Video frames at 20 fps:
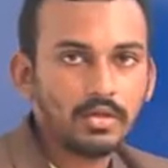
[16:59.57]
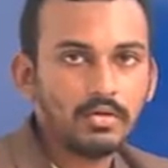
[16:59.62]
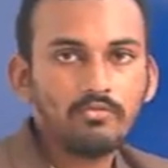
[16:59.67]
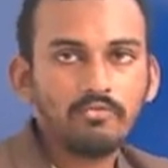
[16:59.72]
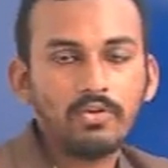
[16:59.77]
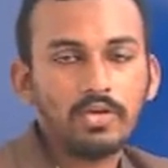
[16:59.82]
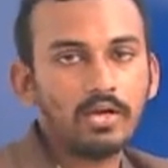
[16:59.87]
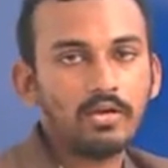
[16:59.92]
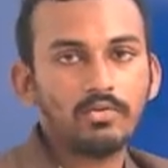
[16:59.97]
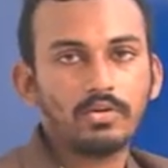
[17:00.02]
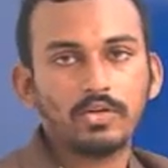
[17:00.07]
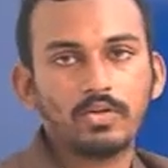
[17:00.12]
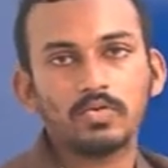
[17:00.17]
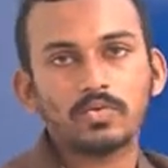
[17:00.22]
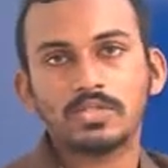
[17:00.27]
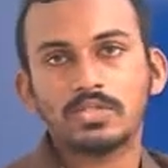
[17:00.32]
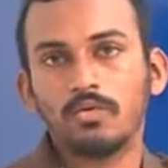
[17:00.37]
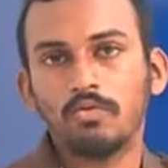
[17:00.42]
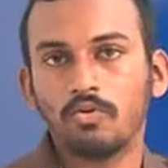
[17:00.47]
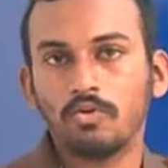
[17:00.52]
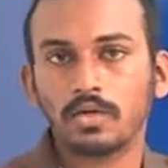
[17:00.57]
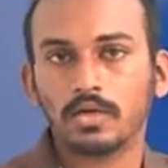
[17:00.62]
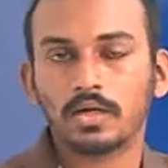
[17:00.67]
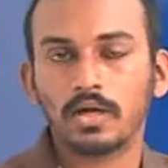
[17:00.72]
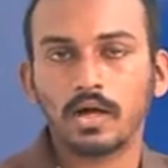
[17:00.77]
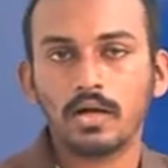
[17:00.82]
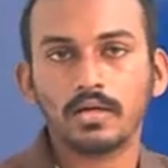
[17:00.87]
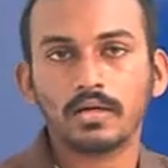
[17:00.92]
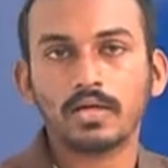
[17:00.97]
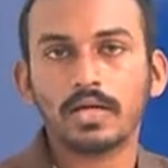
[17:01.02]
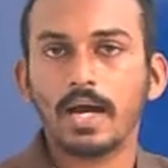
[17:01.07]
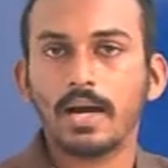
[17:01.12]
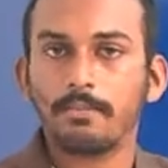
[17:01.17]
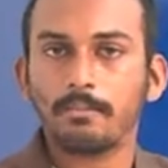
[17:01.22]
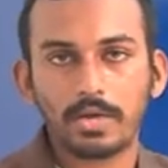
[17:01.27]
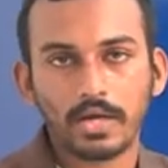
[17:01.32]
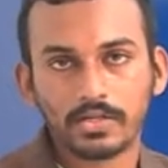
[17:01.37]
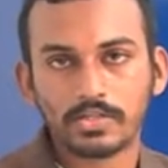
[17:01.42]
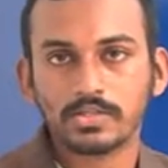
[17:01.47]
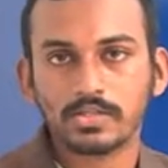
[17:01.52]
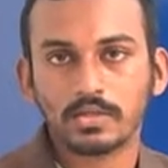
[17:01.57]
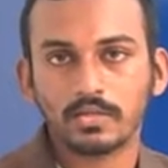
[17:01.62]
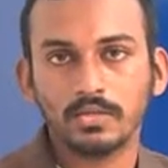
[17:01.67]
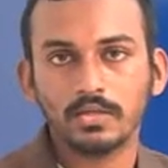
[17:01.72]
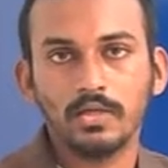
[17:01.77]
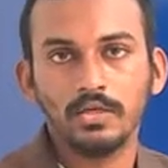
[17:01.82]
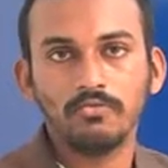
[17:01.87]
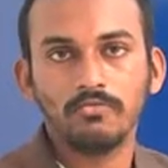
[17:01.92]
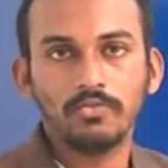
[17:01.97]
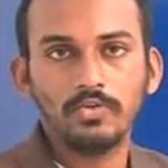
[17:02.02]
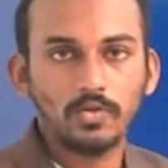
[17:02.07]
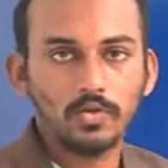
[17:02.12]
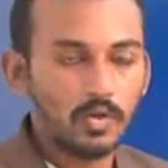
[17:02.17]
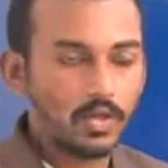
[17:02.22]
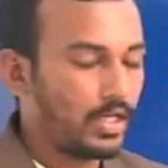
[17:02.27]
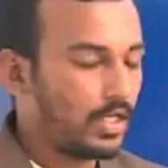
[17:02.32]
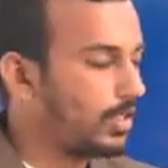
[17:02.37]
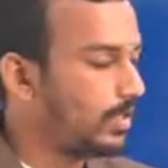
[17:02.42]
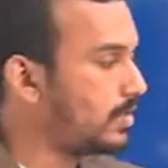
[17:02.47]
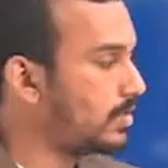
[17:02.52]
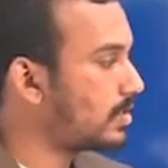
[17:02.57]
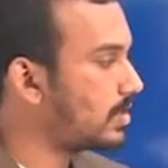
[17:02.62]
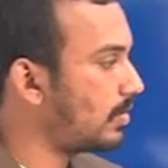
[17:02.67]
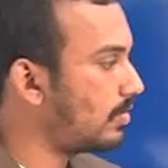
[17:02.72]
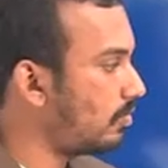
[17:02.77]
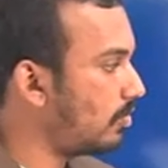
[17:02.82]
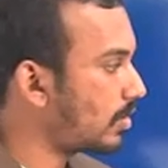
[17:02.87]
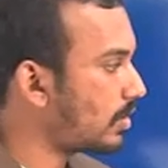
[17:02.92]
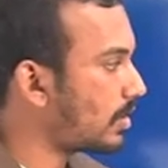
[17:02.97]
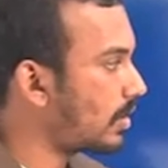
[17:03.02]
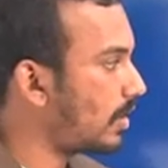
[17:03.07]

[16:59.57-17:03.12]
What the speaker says: use a word called compaction. We only use a word called